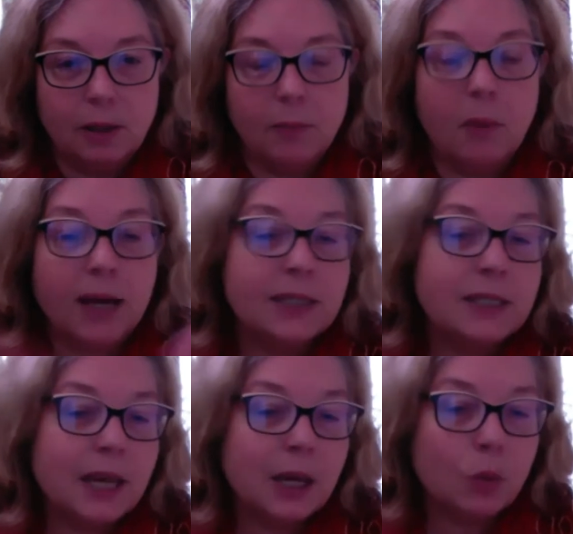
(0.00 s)
My
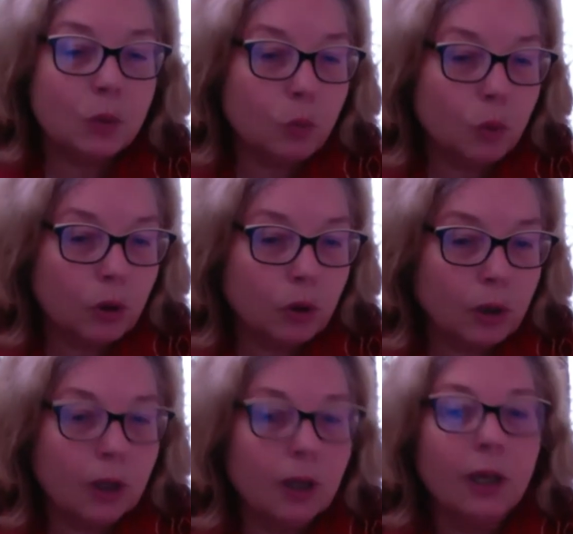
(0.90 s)
sacred
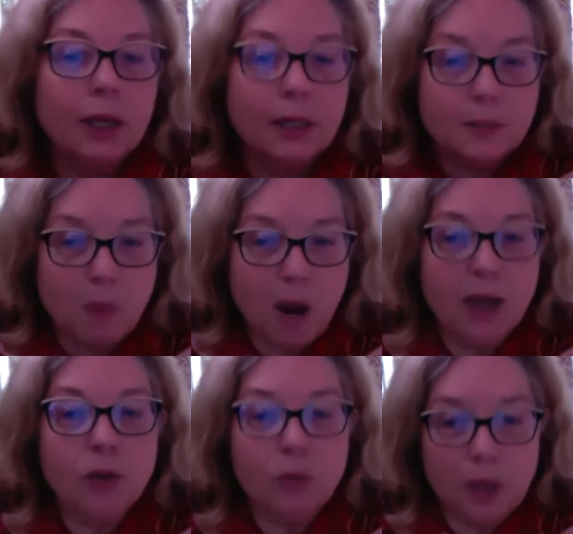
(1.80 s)
work is my
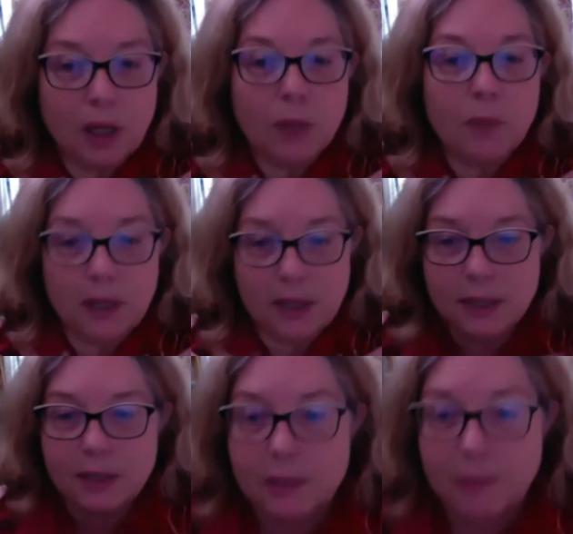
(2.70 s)
unique
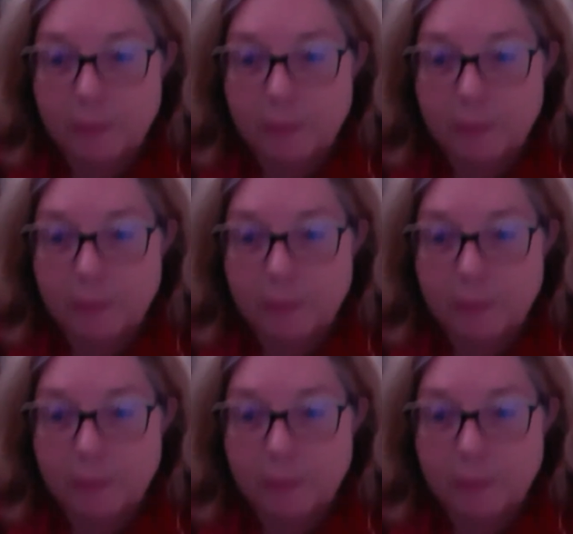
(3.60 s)
piece.